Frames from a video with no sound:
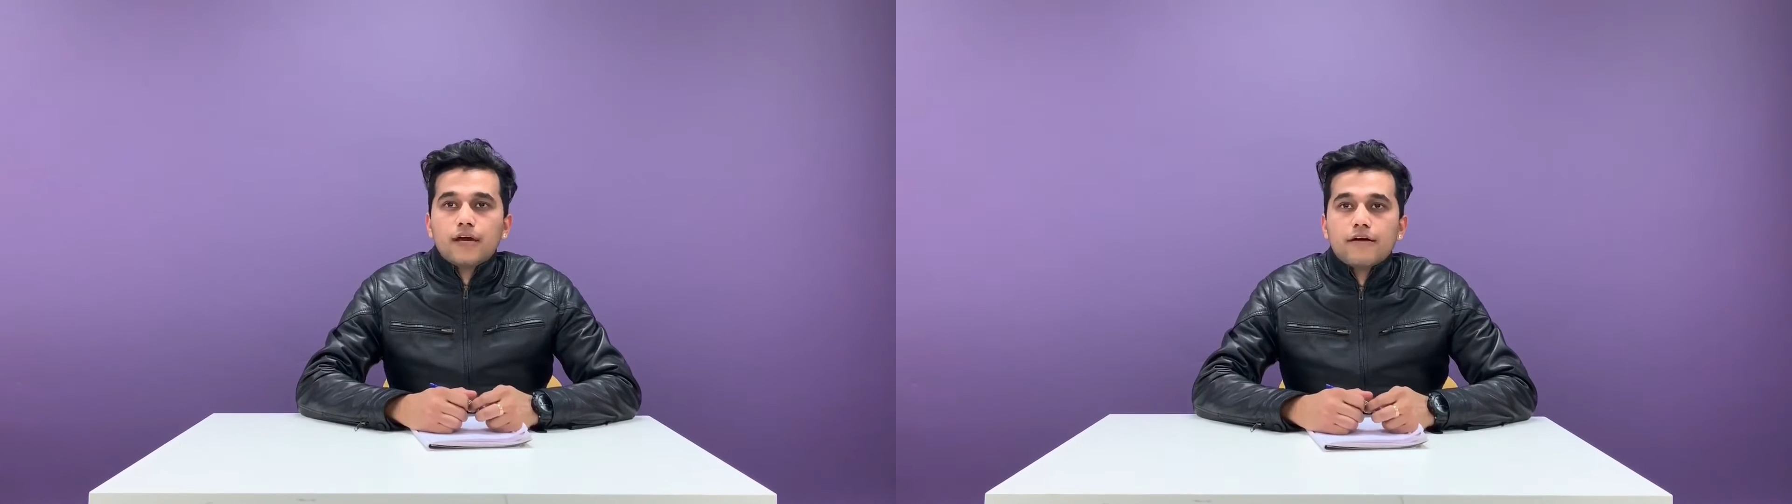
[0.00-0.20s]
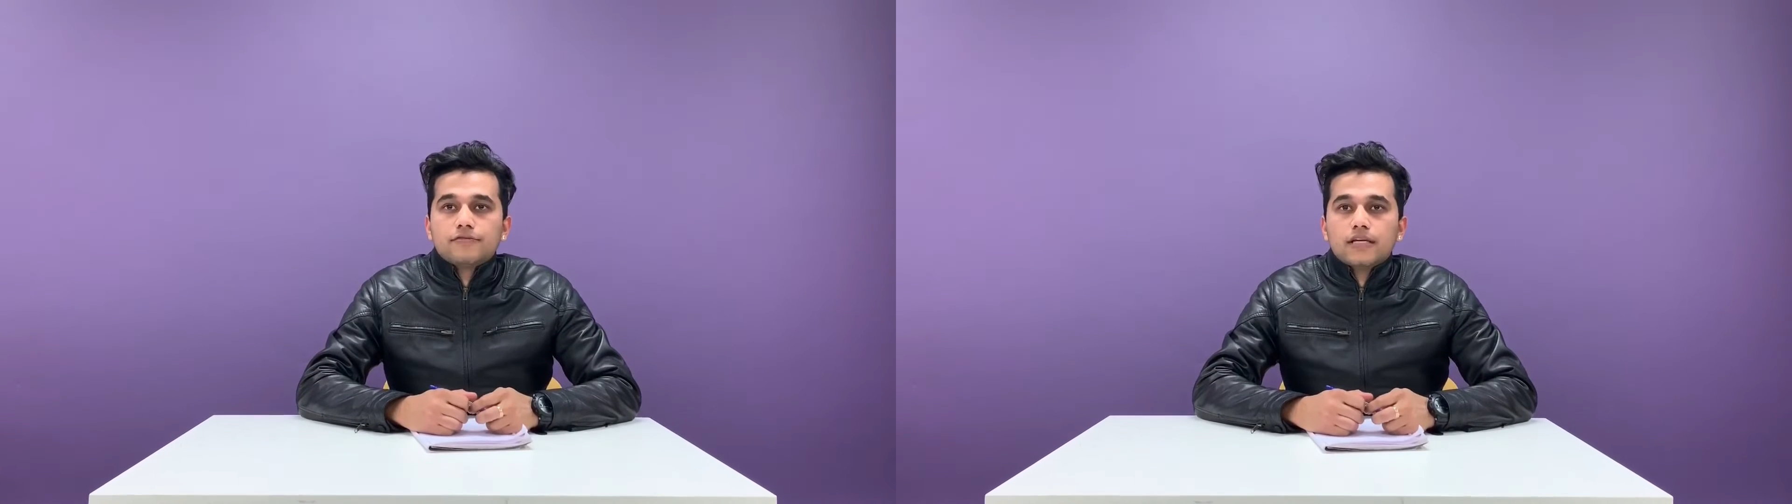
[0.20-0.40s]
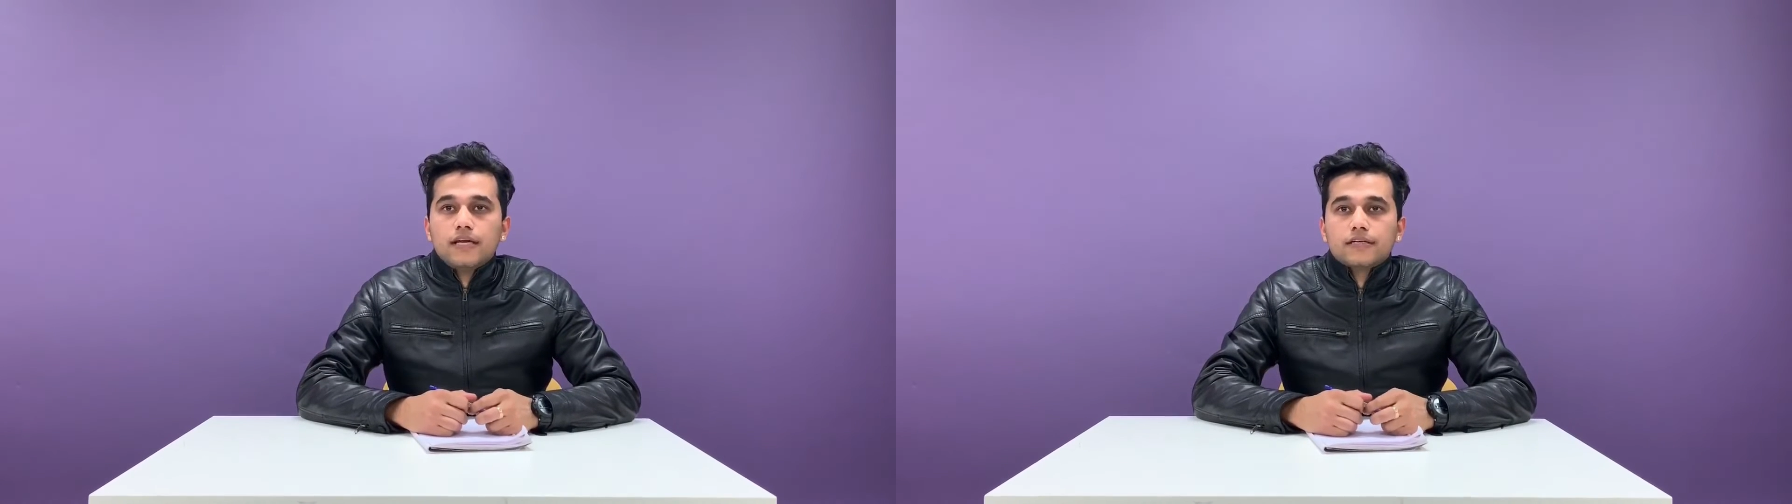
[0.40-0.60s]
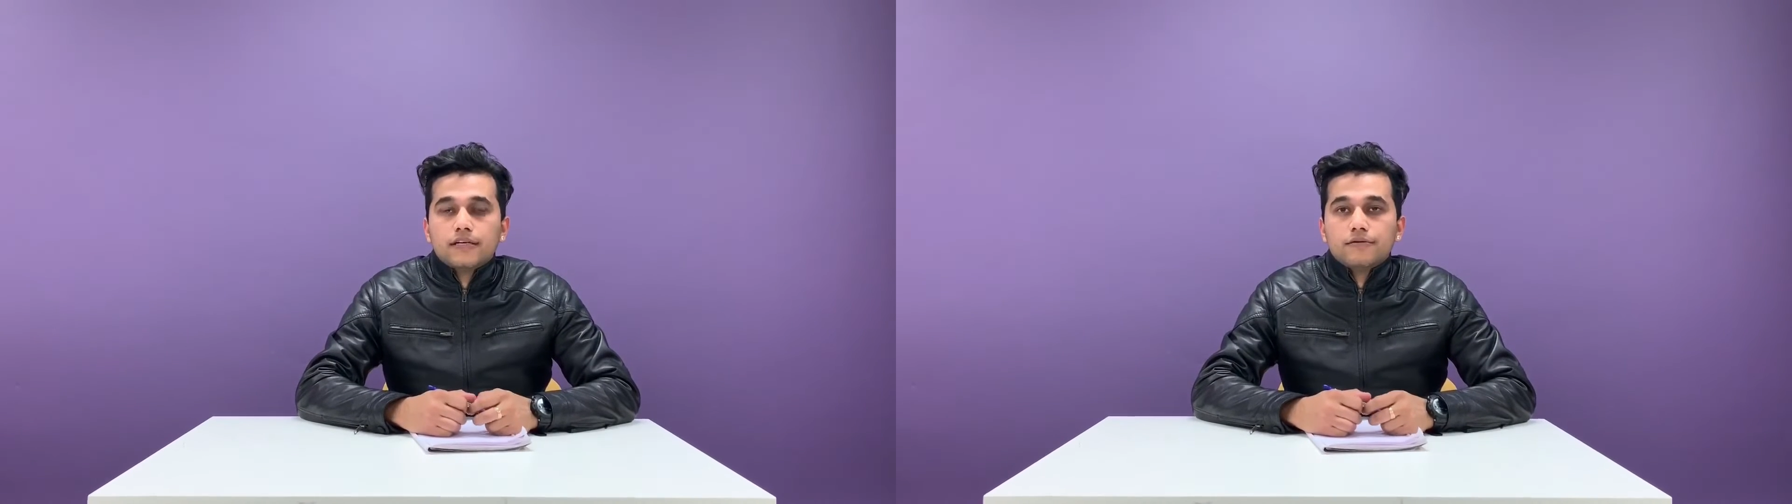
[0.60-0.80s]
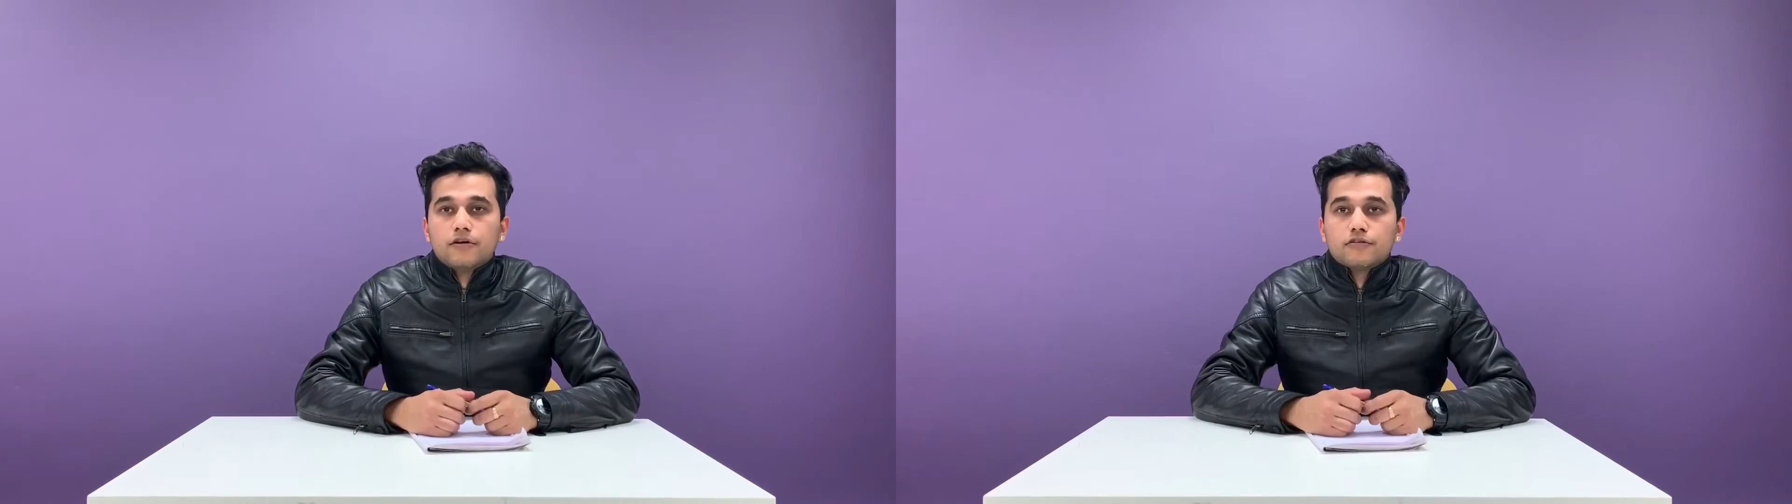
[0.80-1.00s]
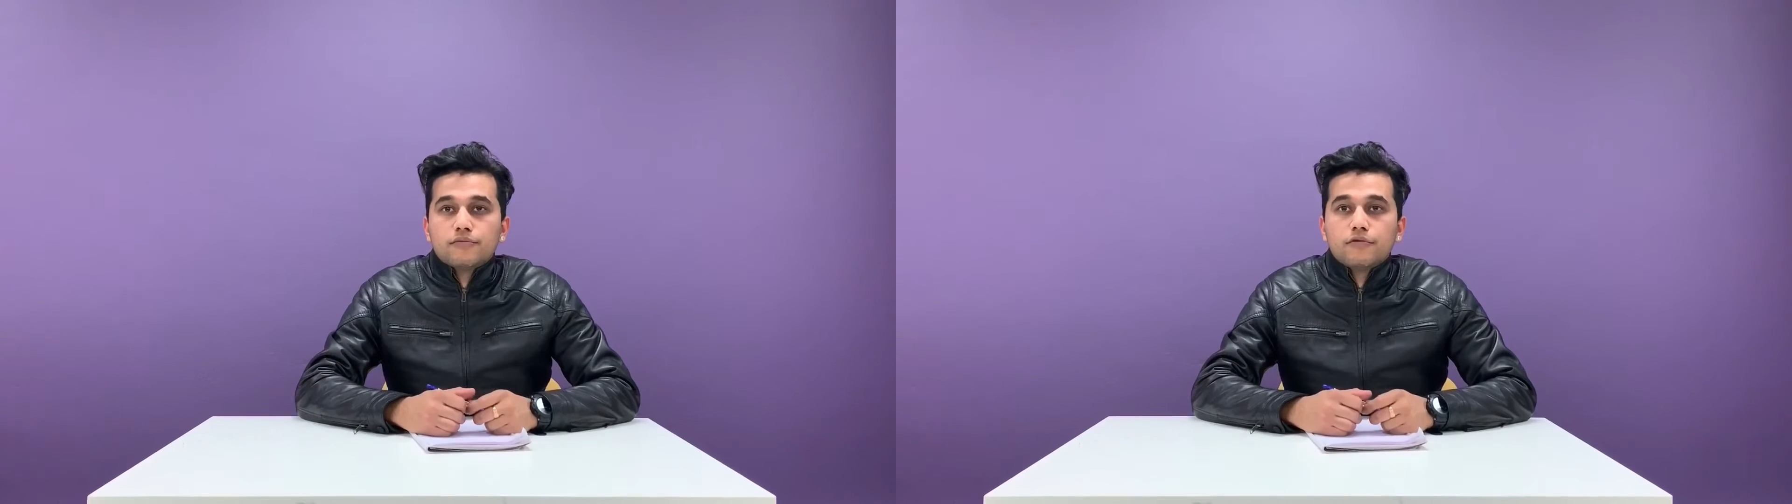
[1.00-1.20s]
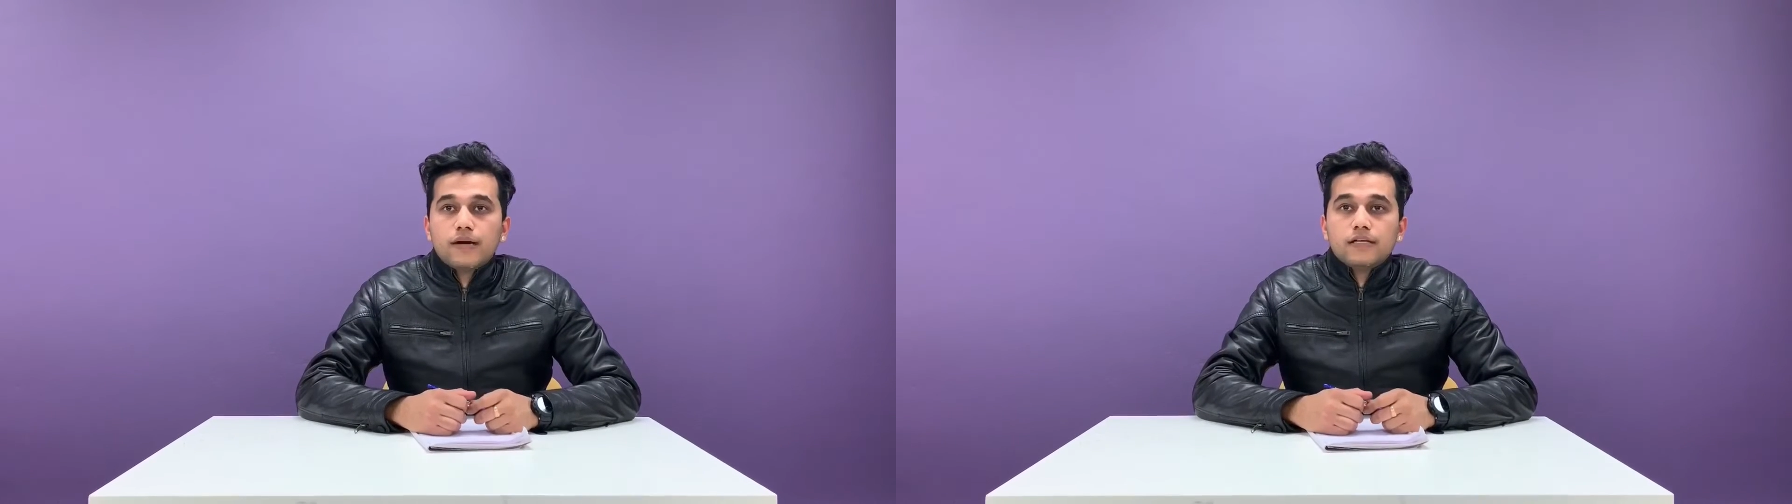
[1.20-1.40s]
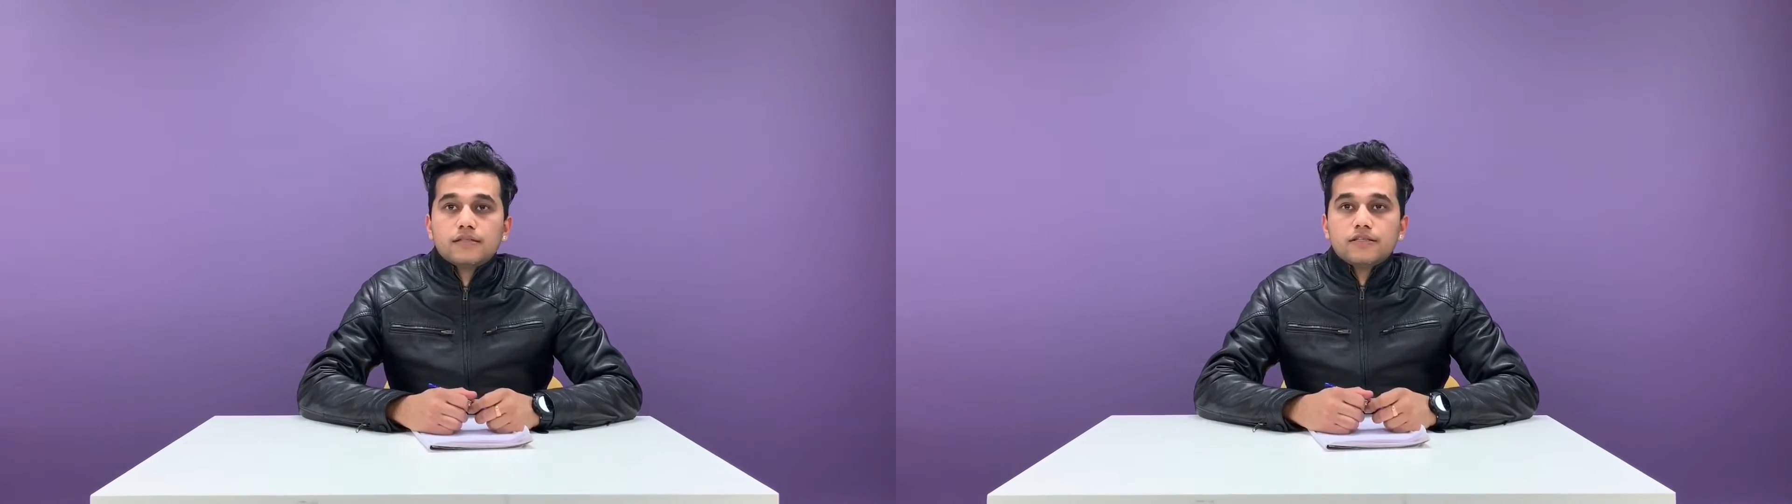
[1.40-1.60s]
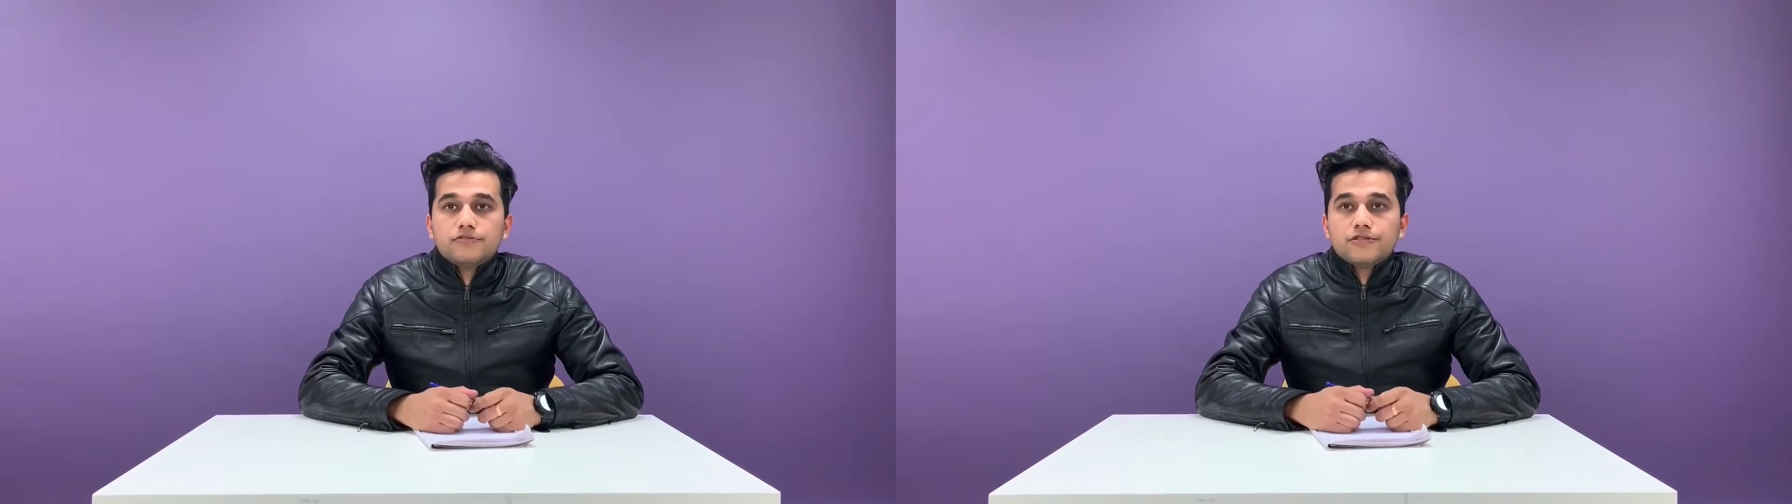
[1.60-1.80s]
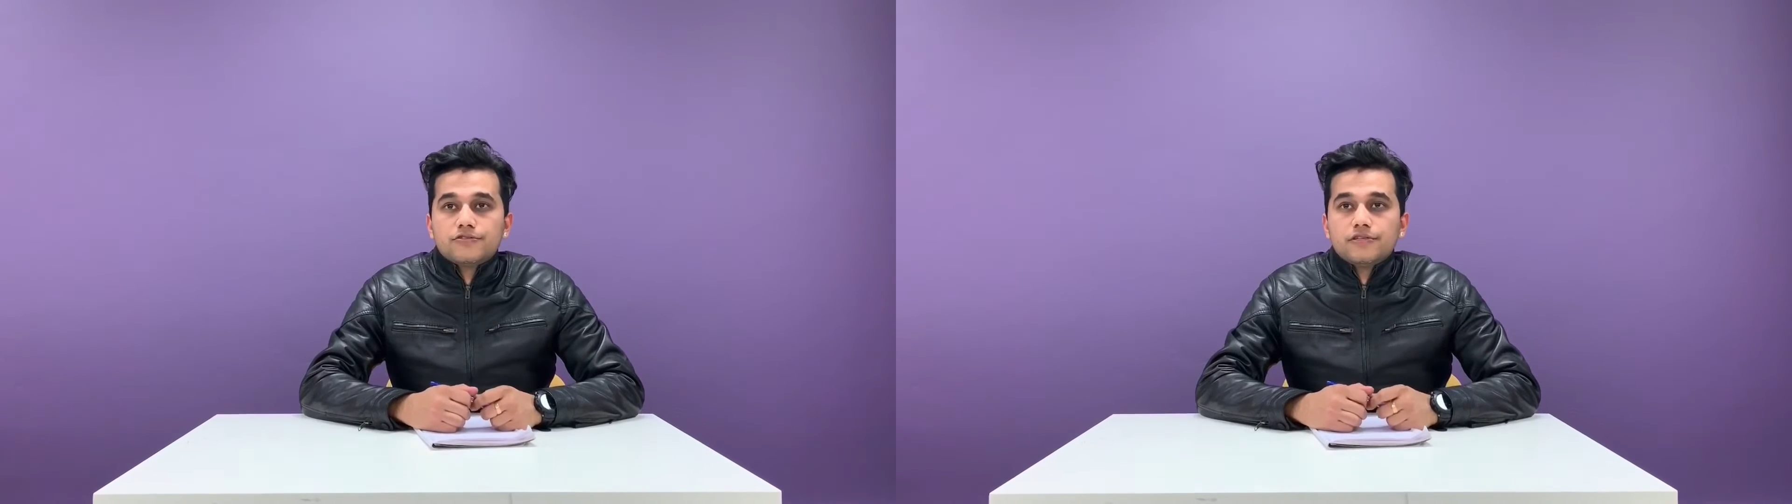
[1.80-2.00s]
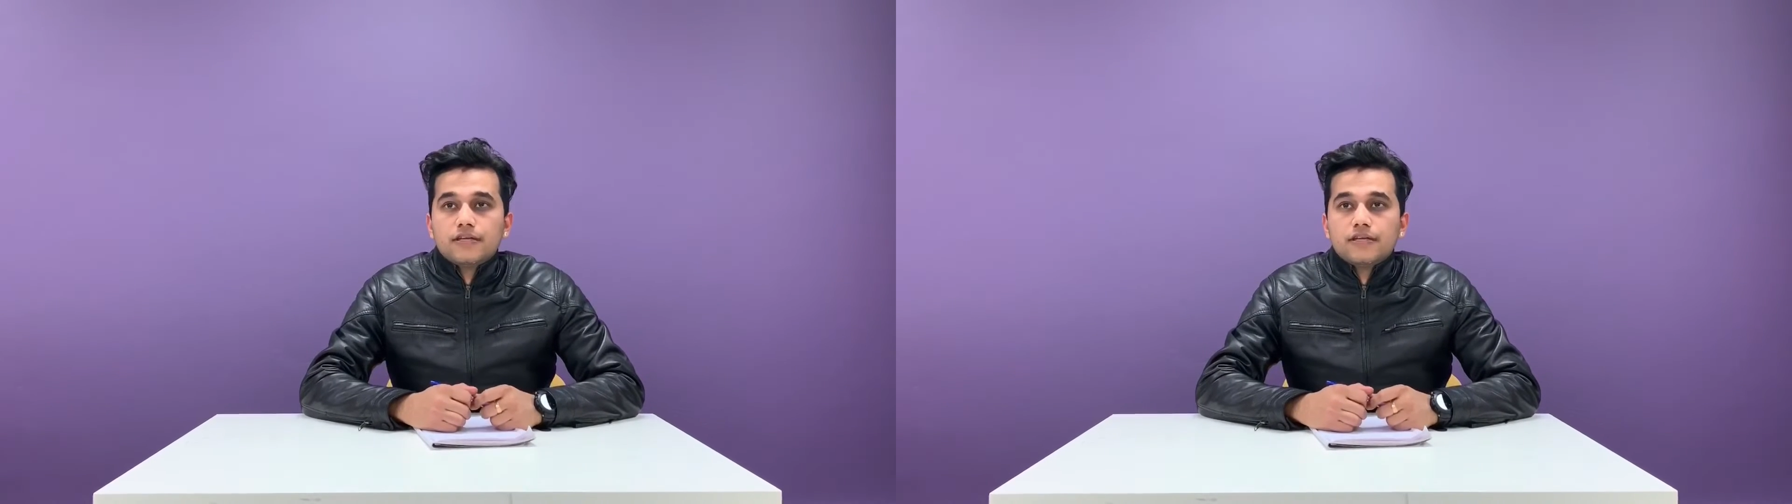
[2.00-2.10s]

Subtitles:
we have selected automobiles industry